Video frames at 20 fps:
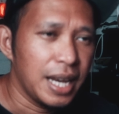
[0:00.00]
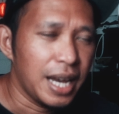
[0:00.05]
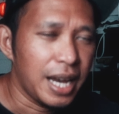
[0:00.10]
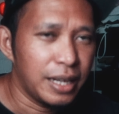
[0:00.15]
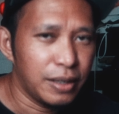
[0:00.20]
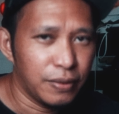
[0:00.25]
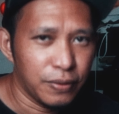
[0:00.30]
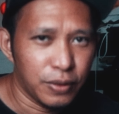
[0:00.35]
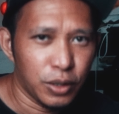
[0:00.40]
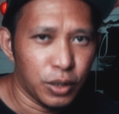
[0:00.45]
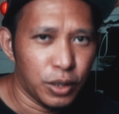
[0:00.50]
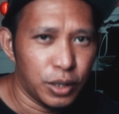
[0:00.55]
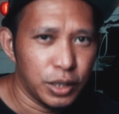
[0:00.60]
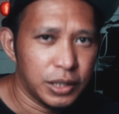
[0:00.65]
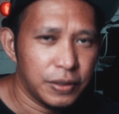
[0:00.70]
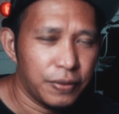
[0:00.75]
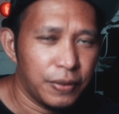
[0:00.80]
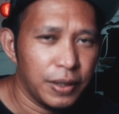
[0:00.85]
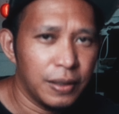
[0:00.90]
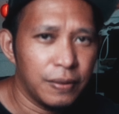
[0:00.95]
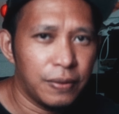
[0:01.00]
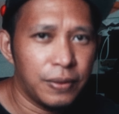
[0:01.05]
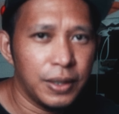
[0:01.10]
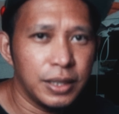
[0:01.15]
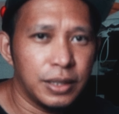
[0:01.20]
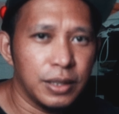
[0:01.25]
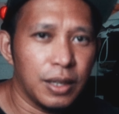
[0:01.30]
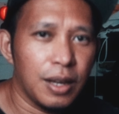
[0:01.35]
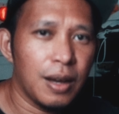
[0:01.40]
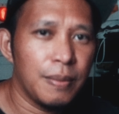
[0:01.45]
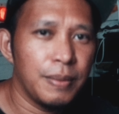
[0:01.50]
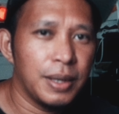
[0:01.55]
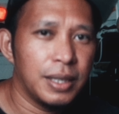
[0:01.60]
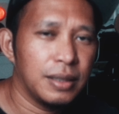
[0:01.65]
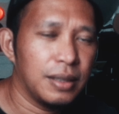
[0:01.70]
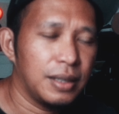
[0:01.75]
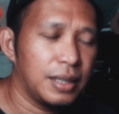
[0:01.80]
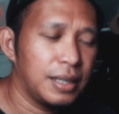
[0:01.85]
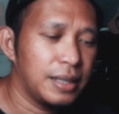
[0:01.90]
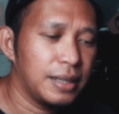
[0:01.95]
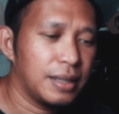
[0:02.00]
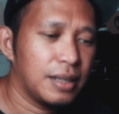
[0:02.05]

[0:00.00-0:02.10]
and of course feel free to comment in the